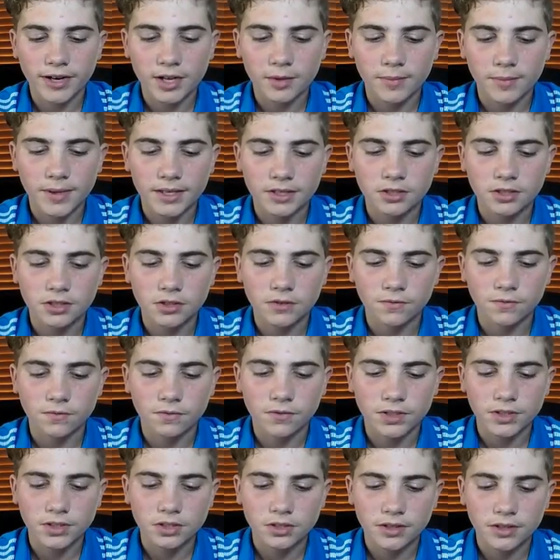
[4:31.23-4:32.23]
recommend to
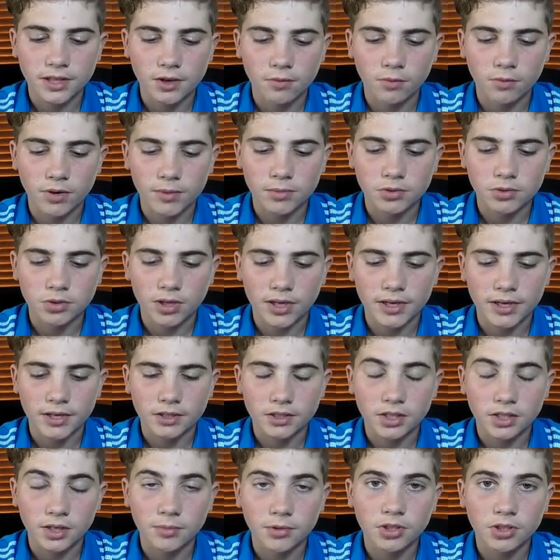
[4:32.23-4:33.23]
visit their website
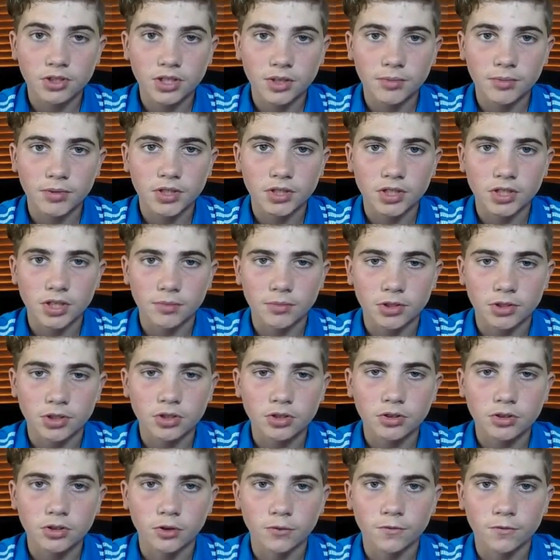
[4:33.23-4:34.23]
at
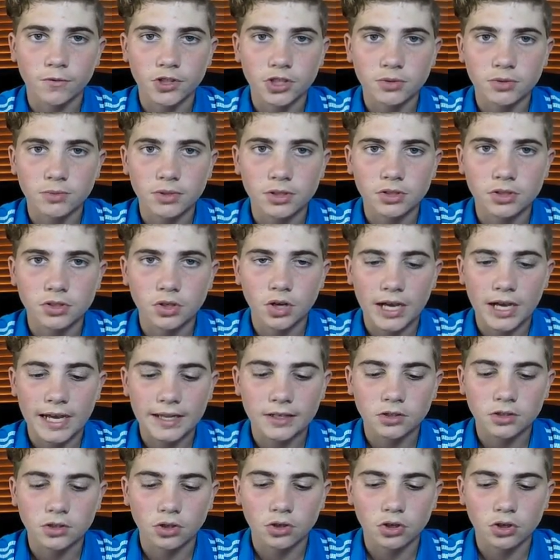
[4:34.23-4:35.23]

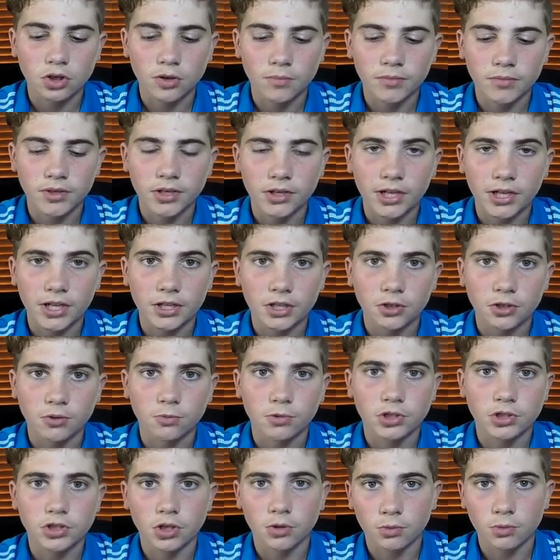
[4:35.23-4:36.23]

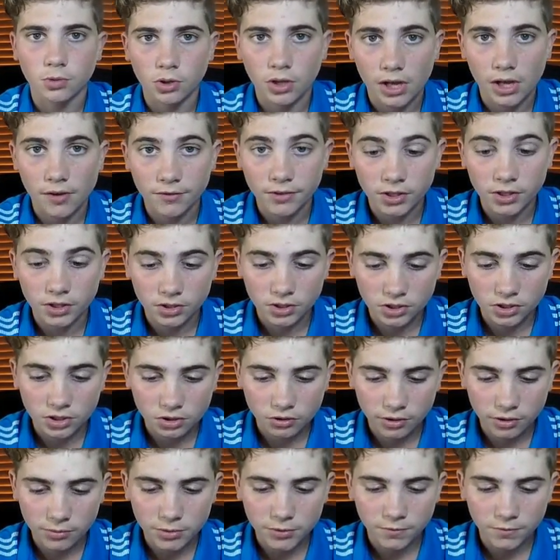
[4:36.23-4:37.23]
www.fishermanseye.com.au, which I will have in the
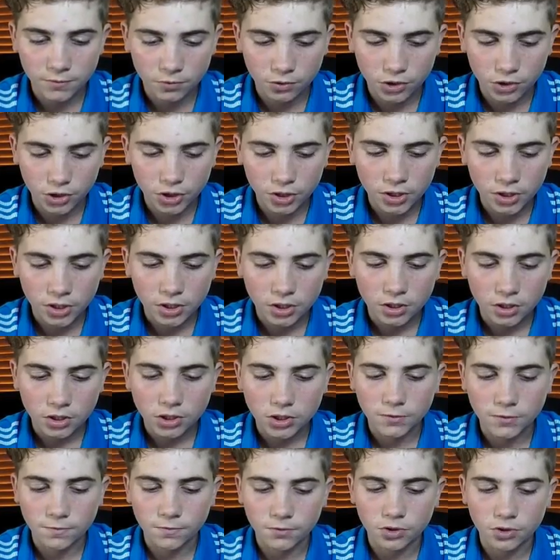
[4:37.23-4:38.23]
description for you,
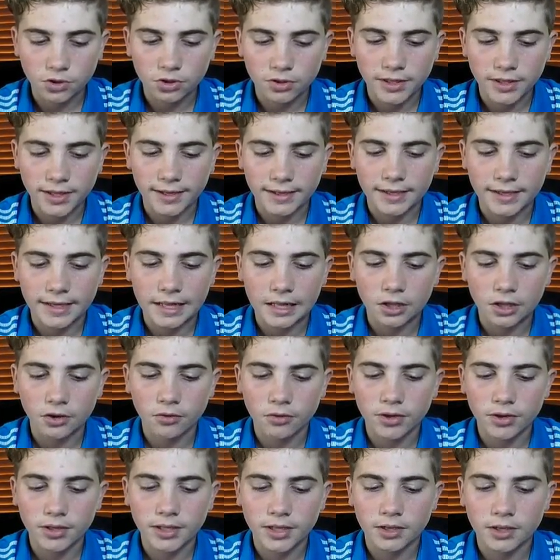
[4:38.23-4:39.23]
to view their
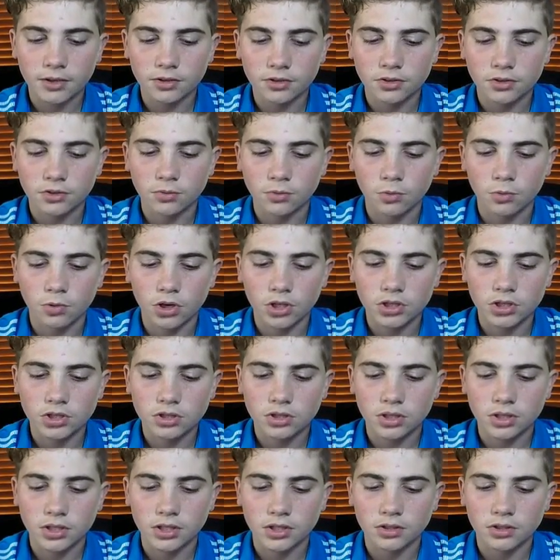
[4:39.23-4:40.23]
gallery and to
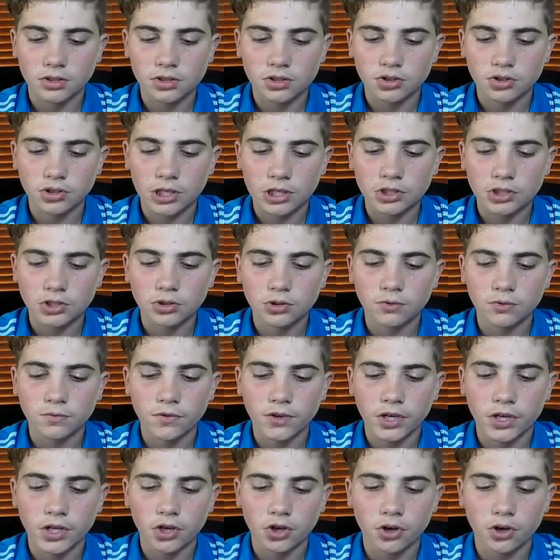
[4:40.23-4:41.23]
watch the instructional
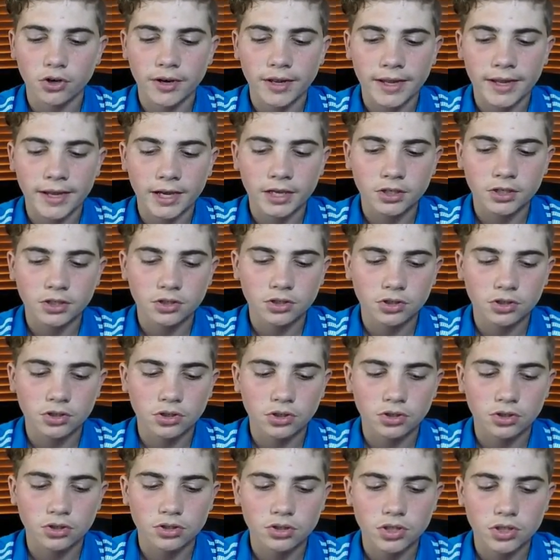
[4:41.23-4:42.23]
video on how to
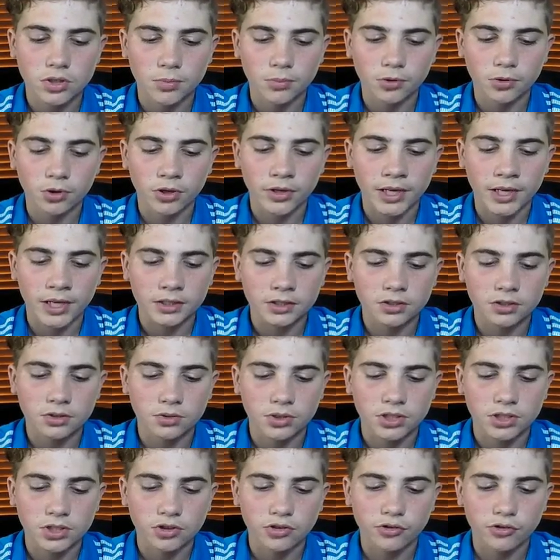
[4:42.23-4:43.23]
use the product
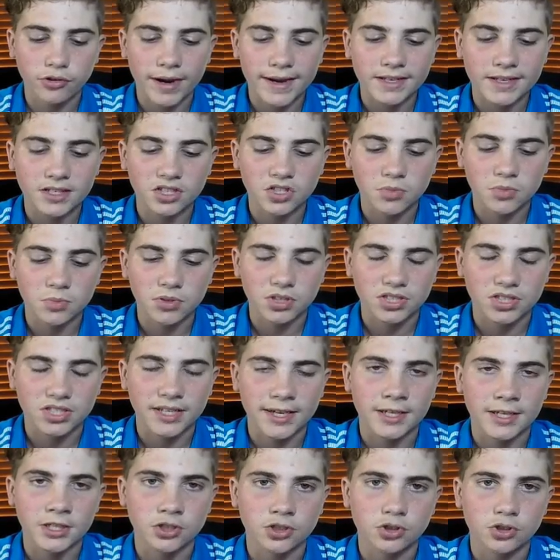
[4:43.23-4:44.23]
to its greatest
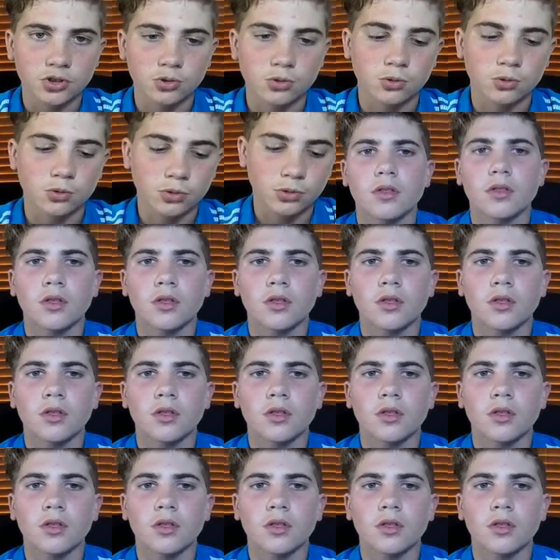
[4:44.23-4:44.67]
potential.